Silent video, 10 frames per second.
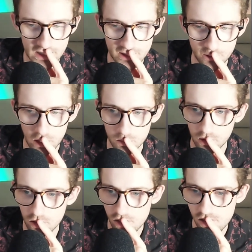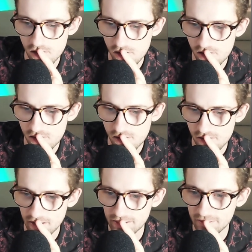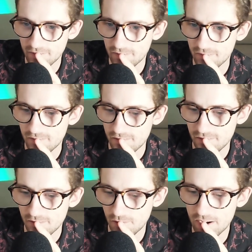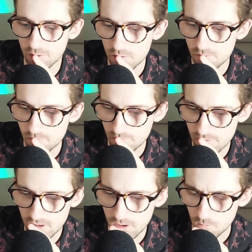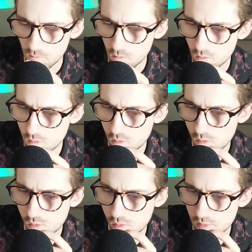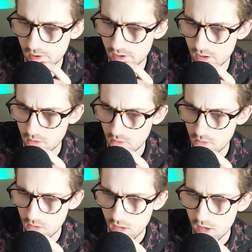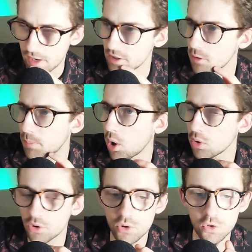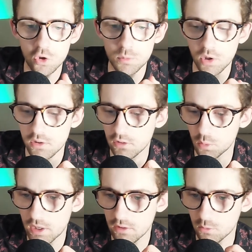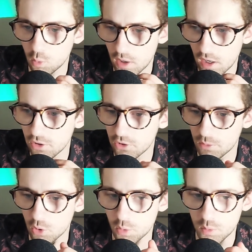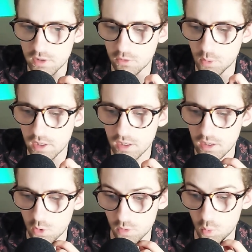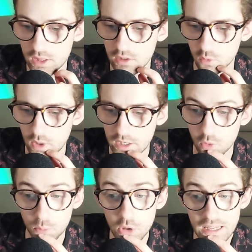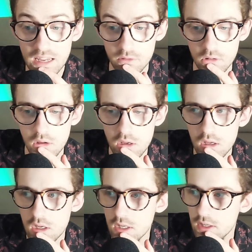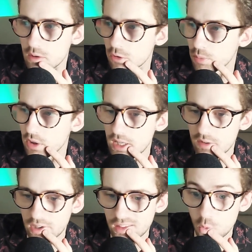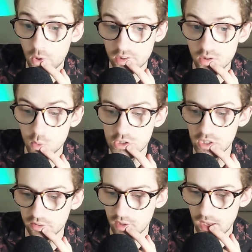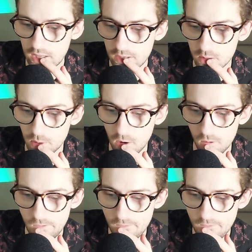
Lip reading: That's incredible. Like, wow, dude. There you go. I did a poll on YouTube earlier this week as well in terms of who would win this one, and it was pretty even. I think Western were just ahead in the poll.